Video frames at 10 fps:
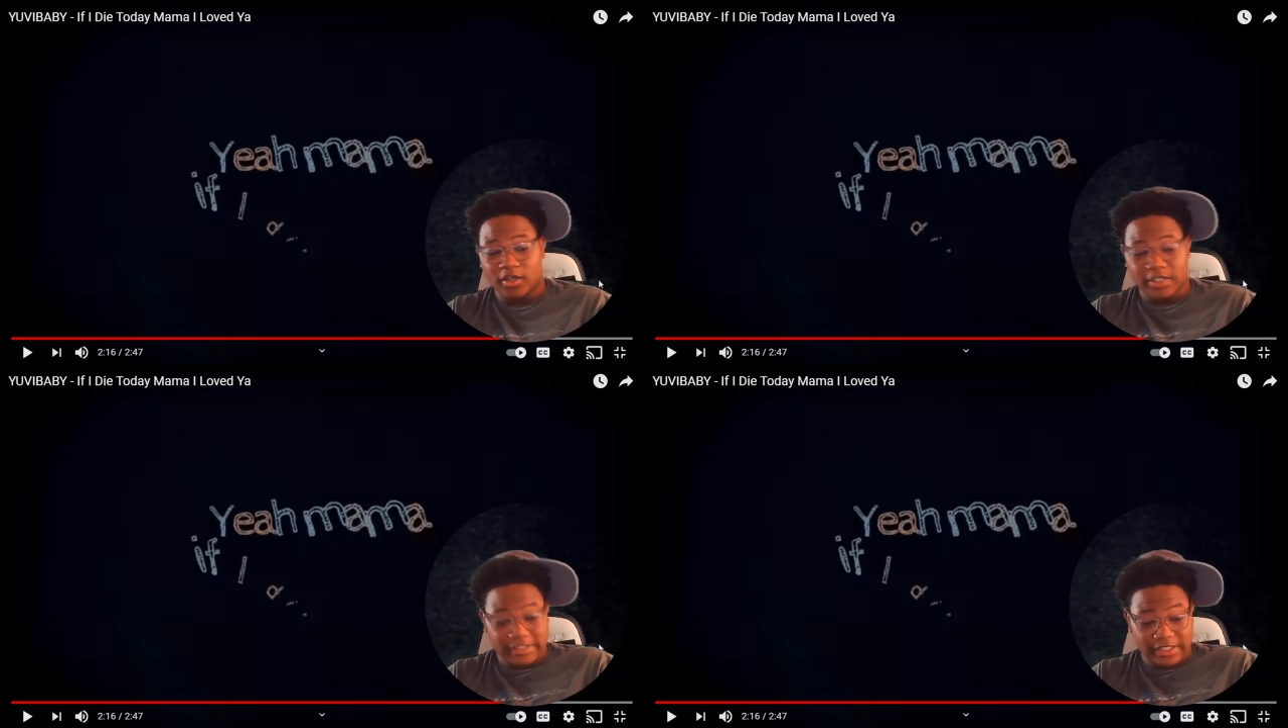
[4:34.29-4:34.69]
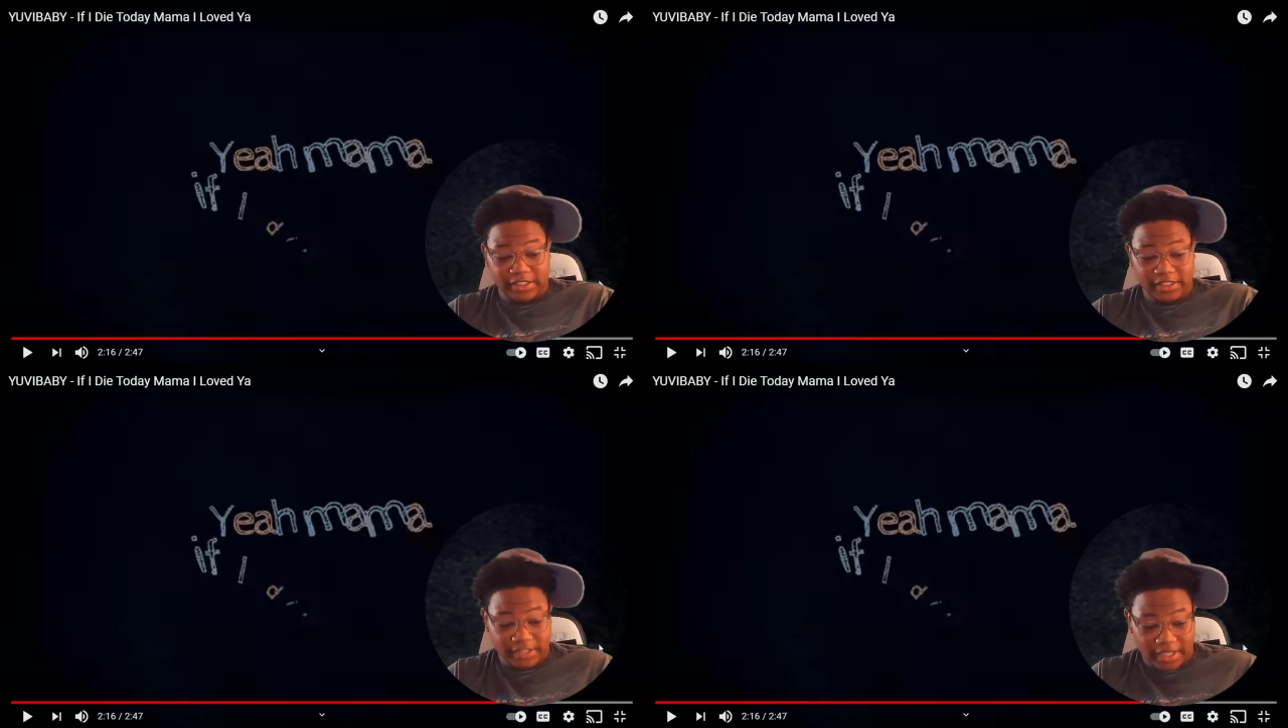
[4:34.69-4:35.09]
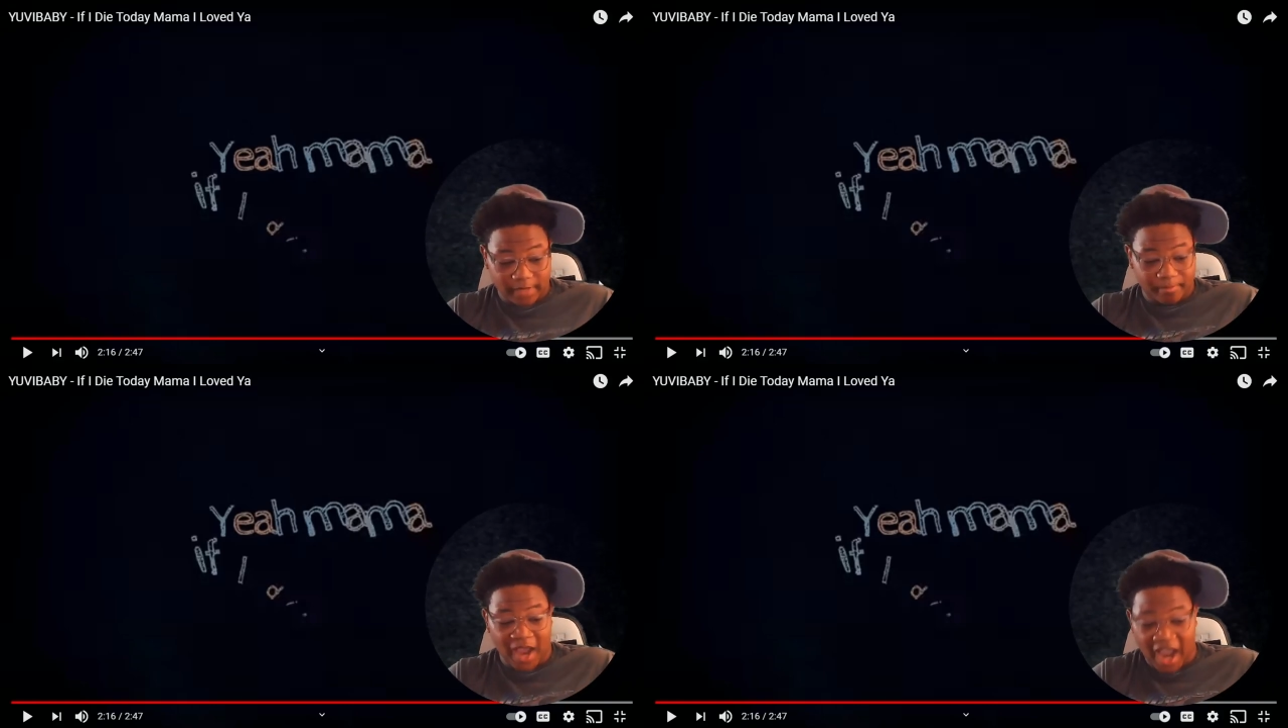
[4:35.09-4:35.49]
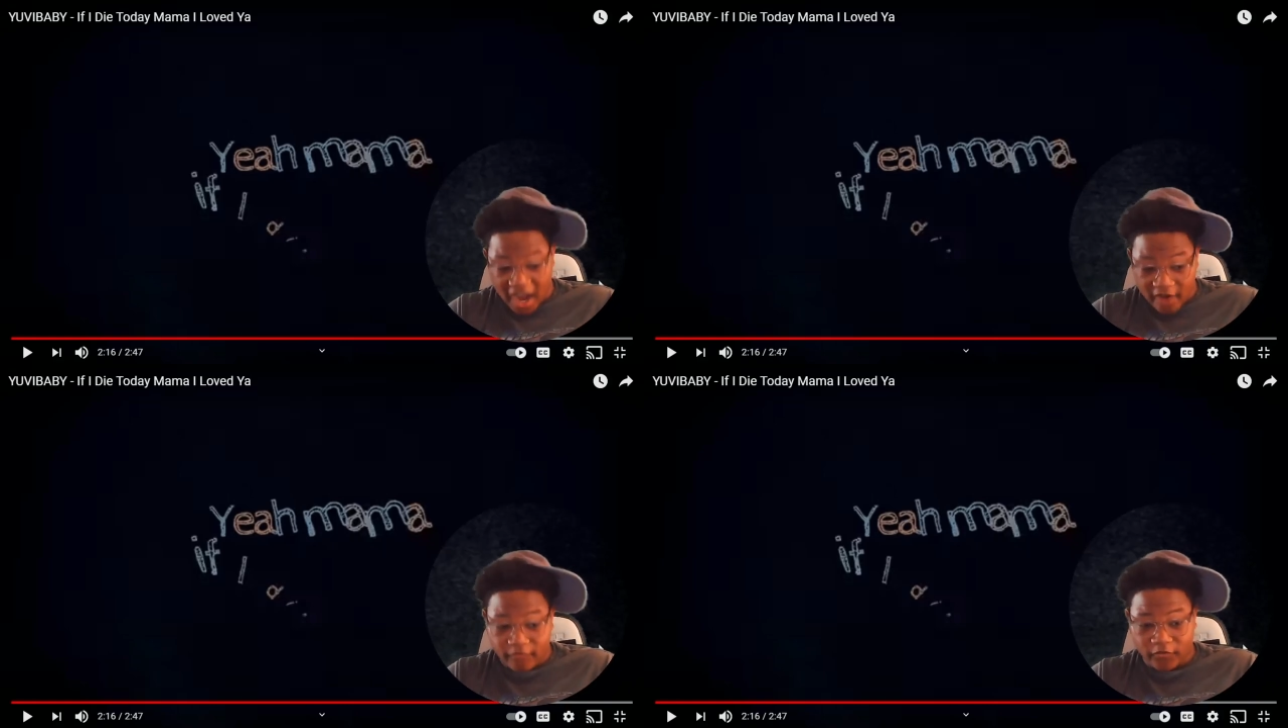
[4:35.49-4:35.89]
cause this is a
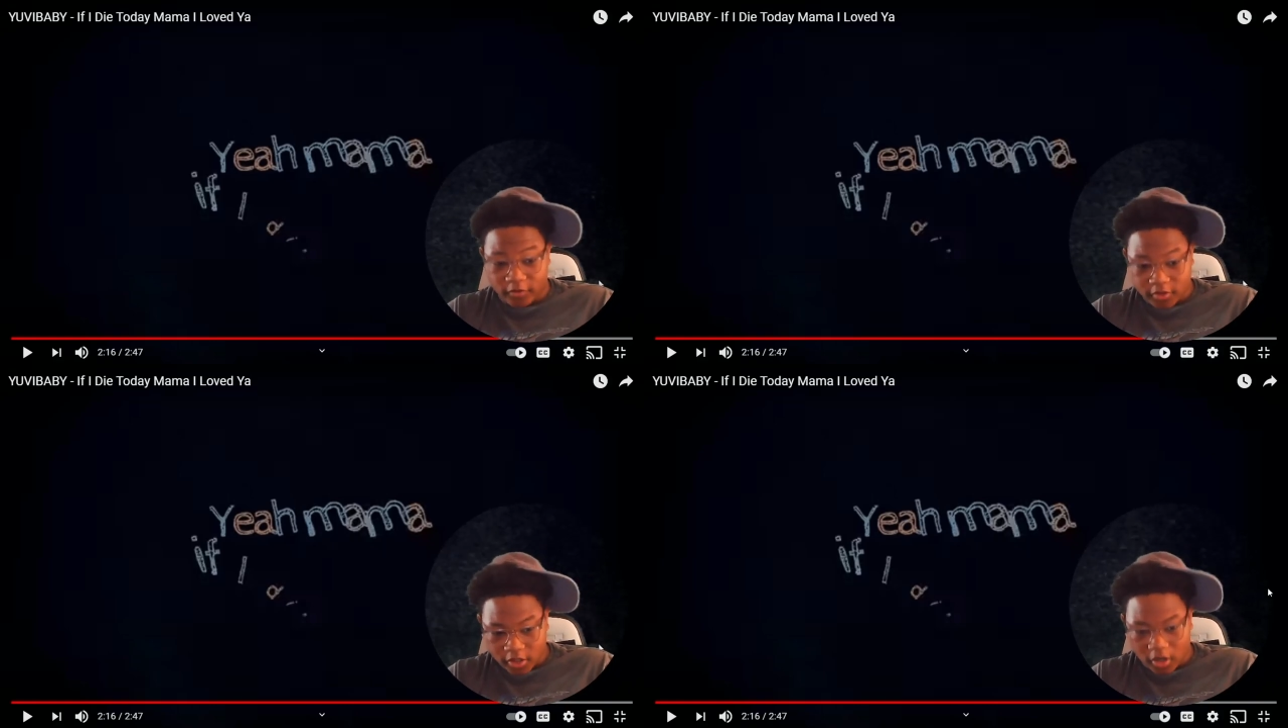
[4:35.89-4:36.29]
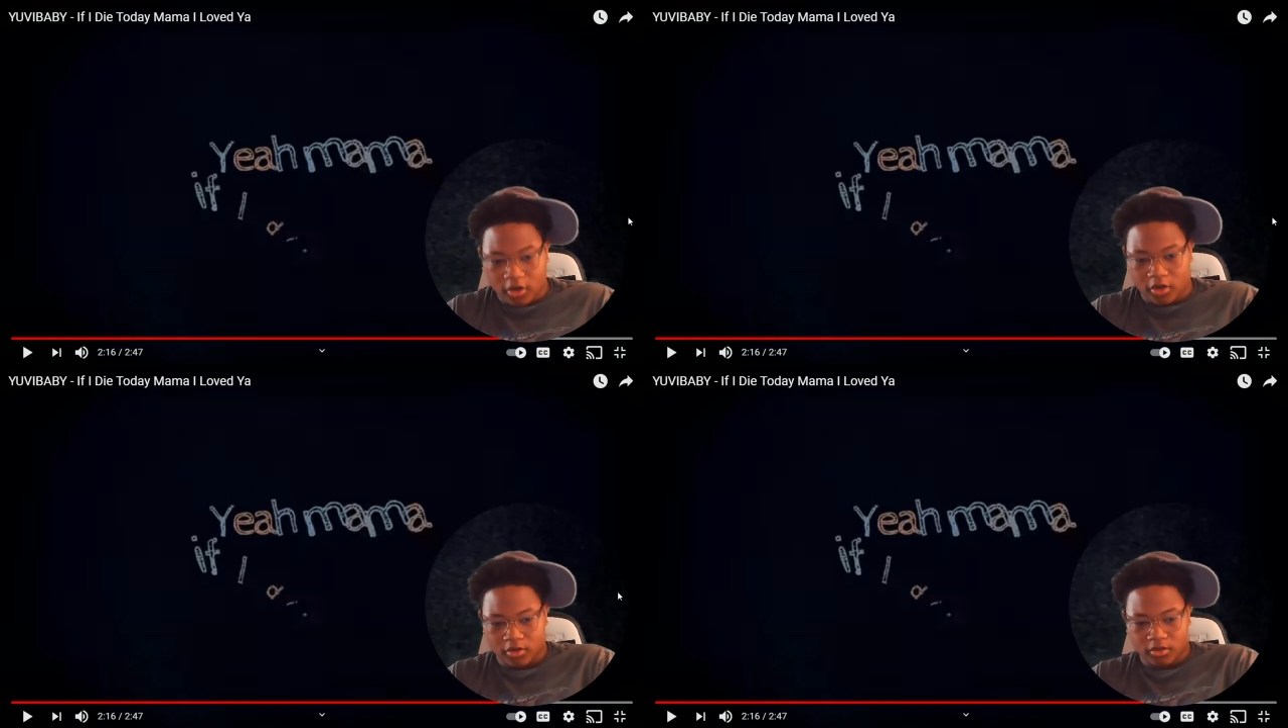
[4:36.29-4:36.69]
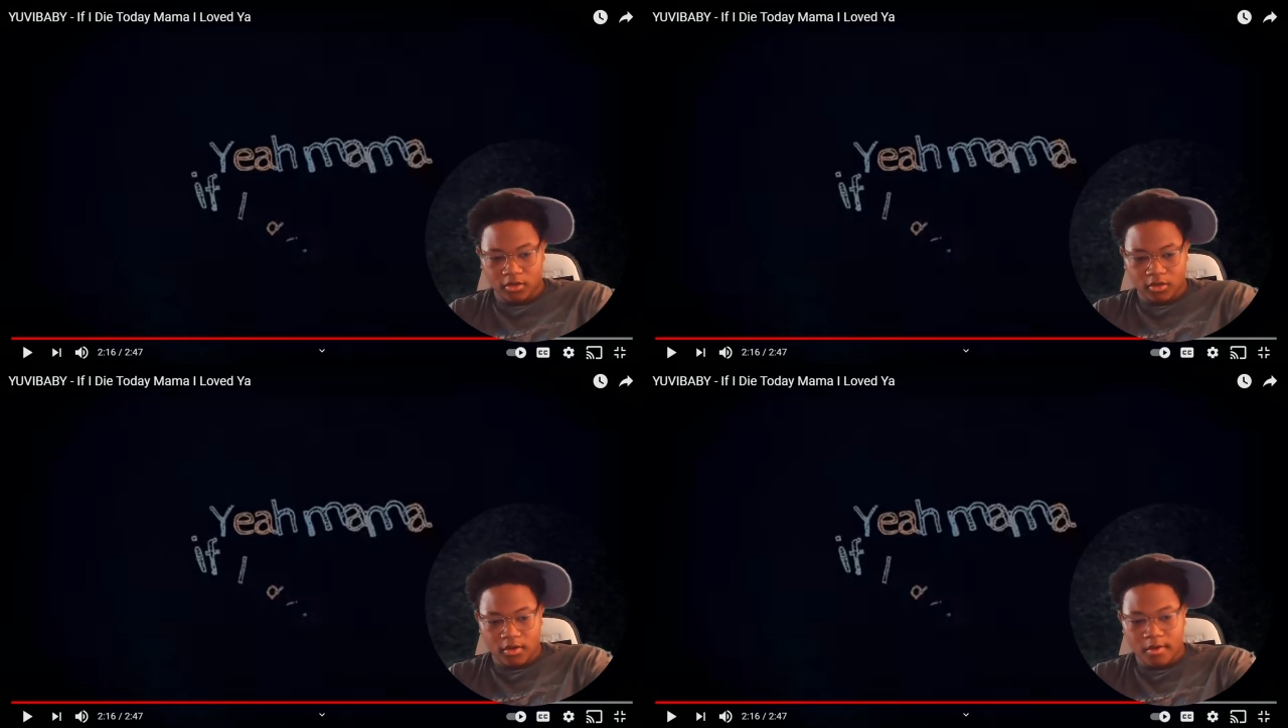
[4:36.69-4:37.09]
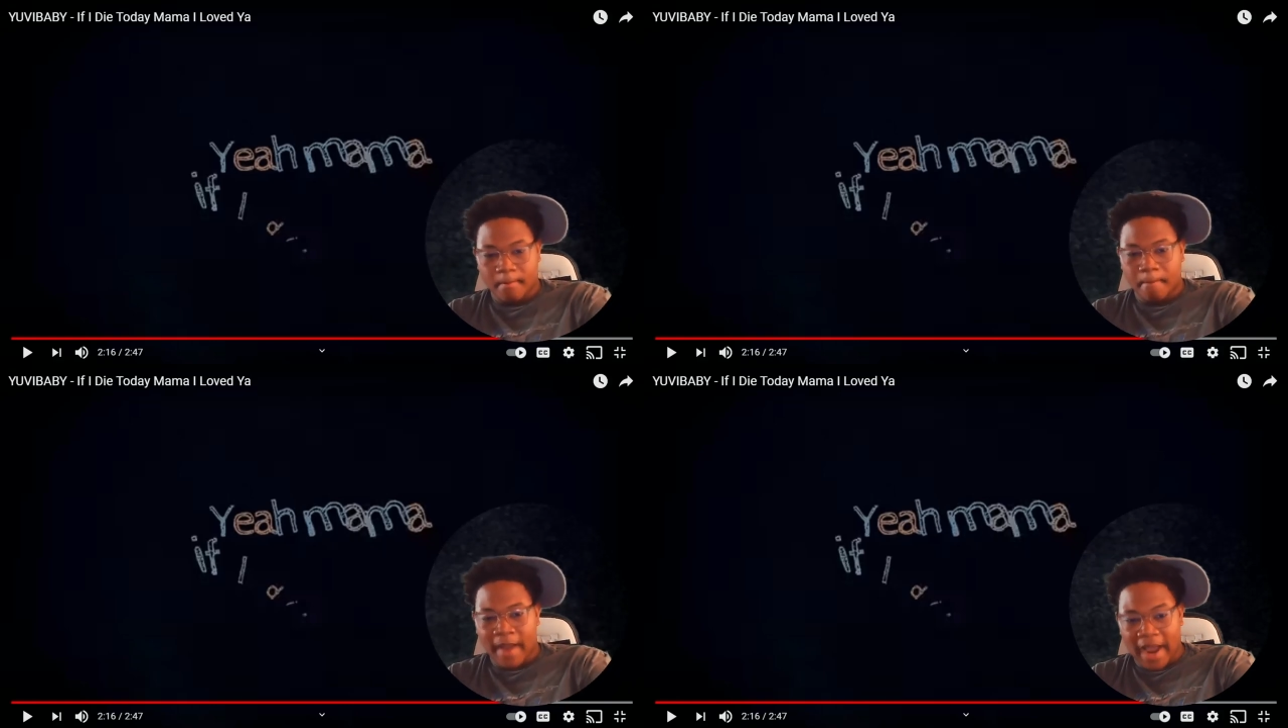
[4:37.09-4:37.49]
powerful song.
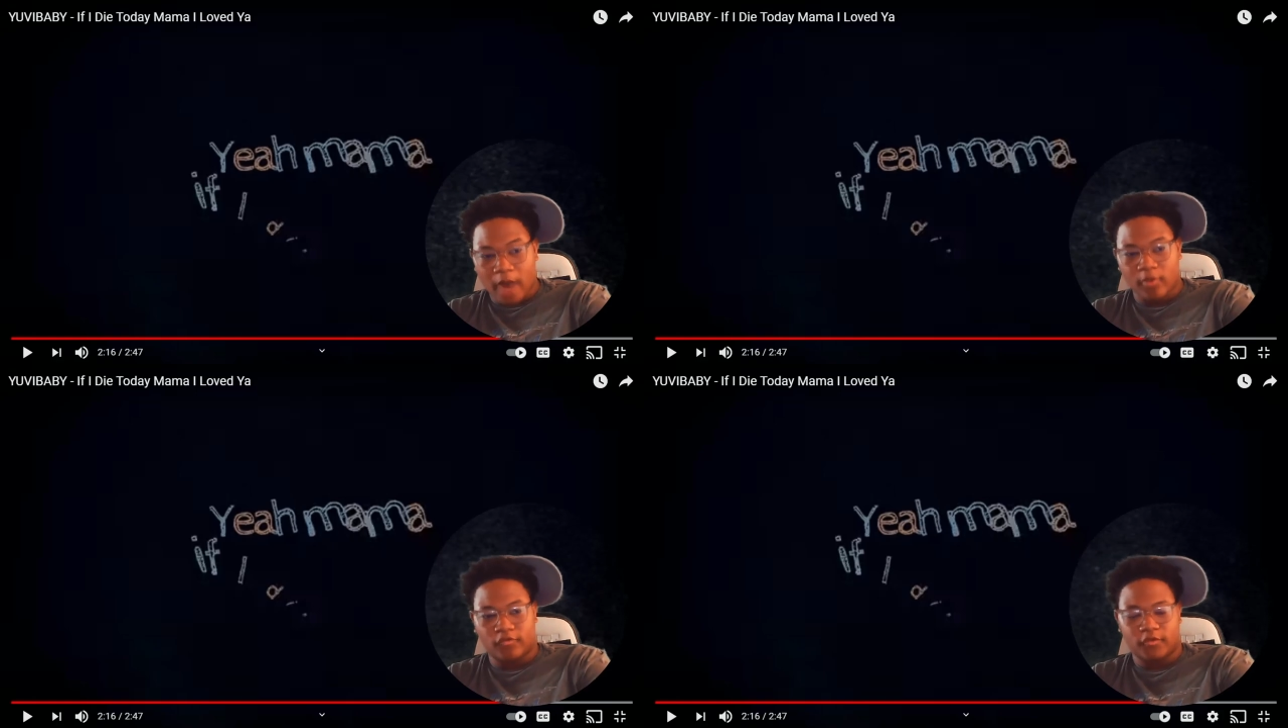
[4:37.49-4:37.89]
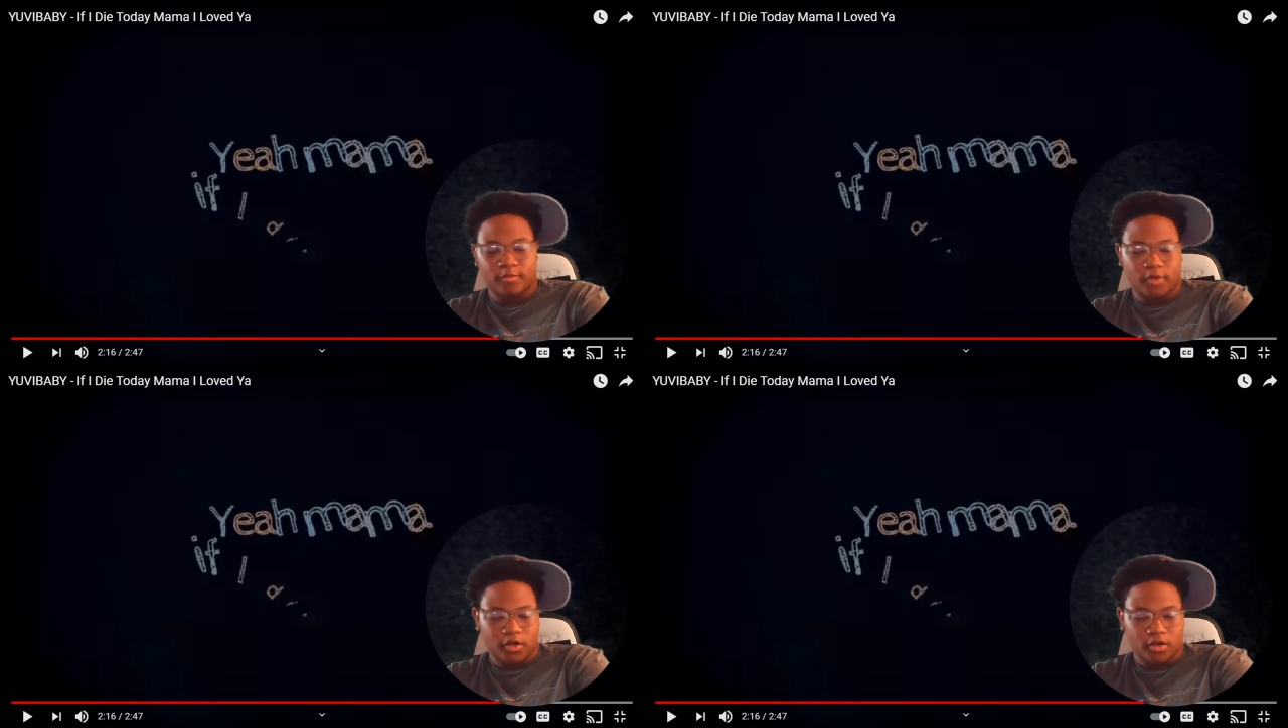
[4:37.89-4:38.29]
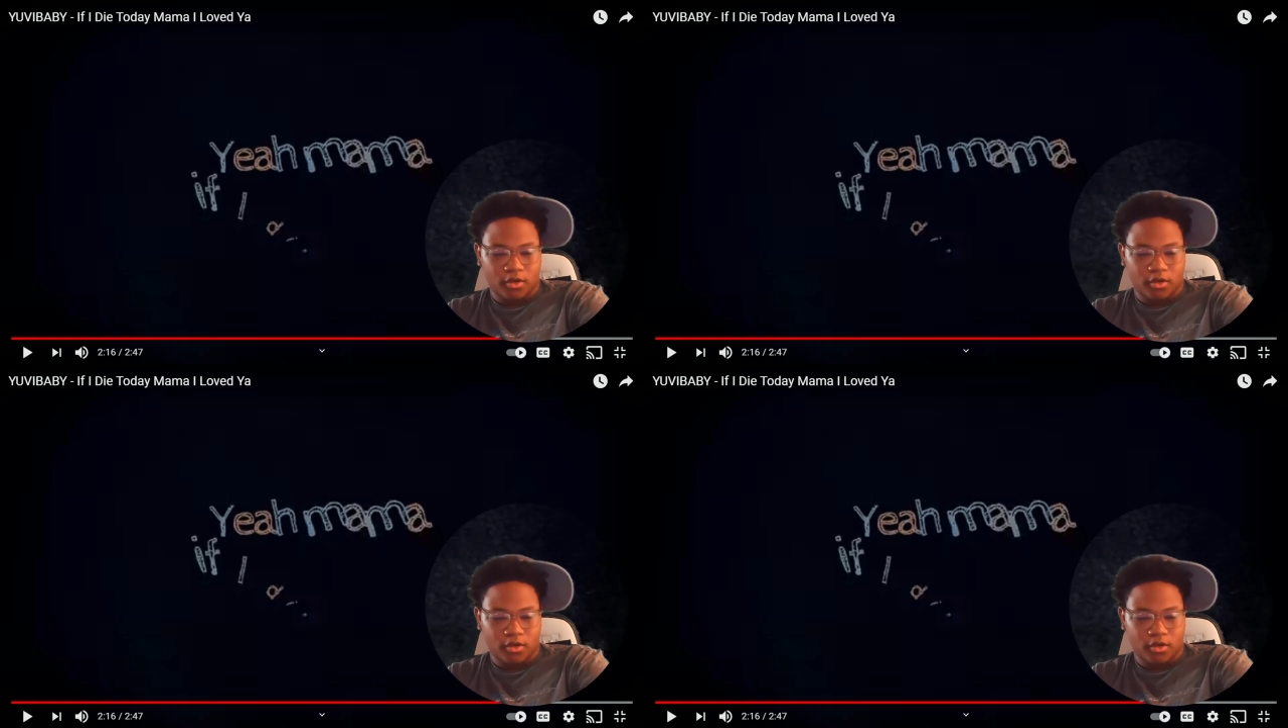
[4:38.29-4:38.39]
Powerful, bro.